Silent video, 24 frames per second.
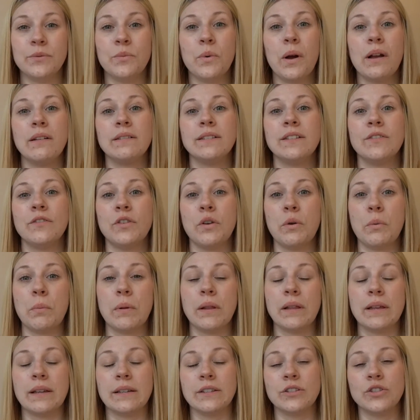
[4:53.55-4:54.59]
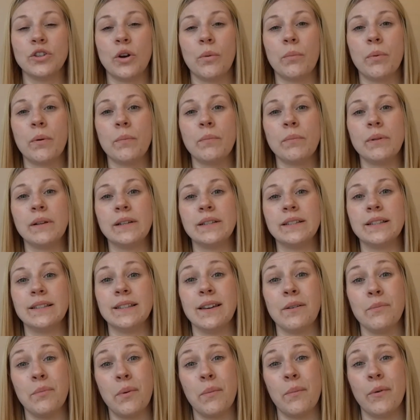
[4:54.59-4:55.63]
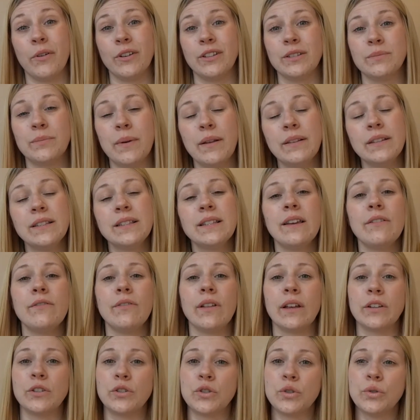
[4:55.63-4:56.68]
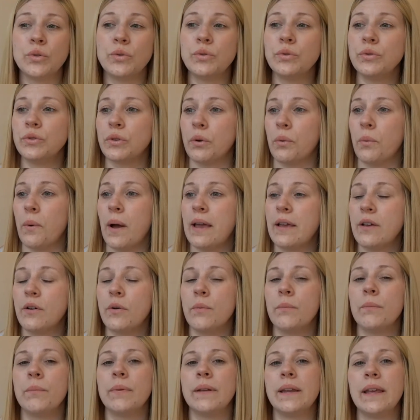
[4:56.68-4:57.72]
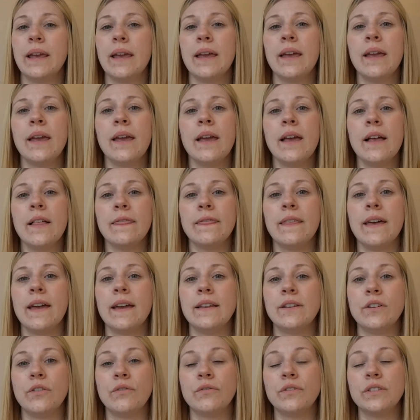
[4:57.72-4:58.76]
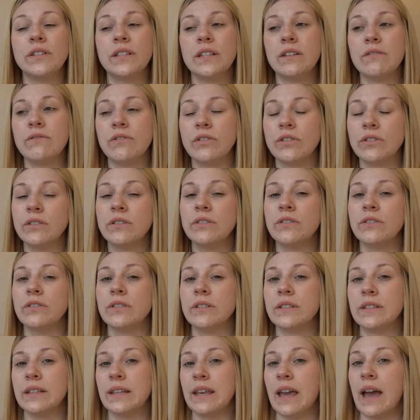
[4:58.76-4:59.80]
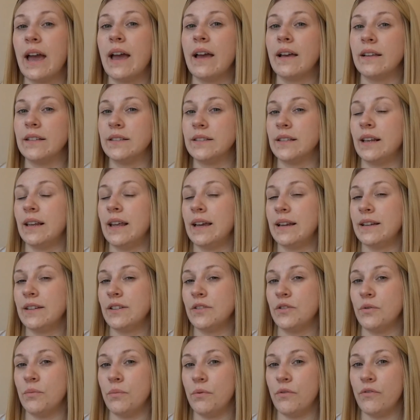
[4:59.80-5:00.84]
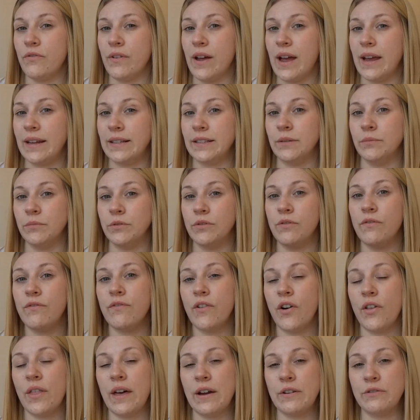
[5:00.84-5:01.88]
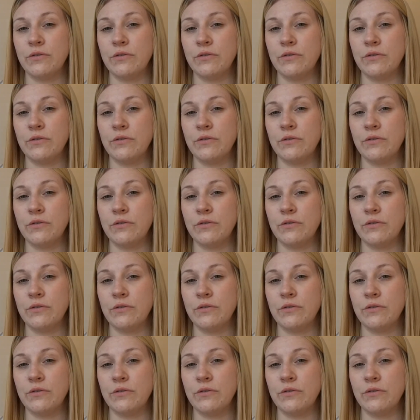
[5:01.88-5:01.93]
Whereas if you shop at places that are a bit more expensive, like Joules or White Company, then obviously you're only going to get a select number of items for that